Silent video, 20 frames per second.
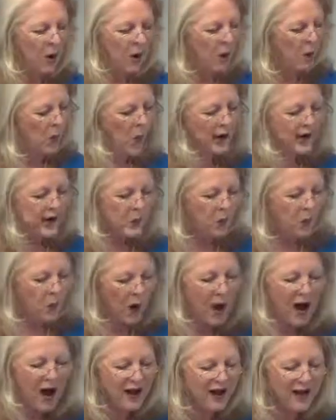What it
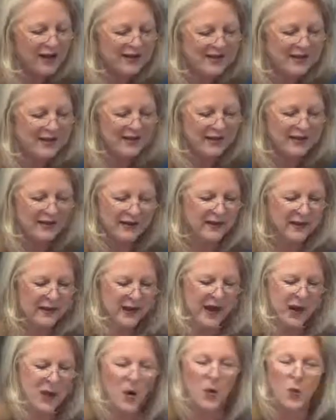was
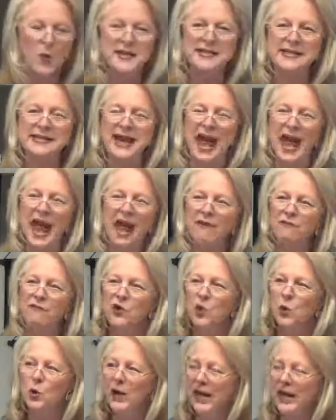to have
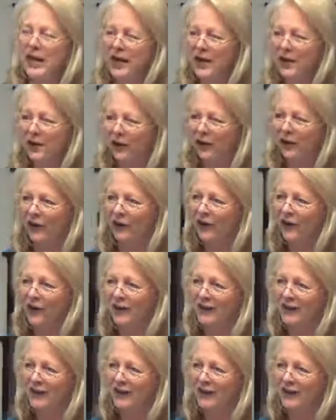you hear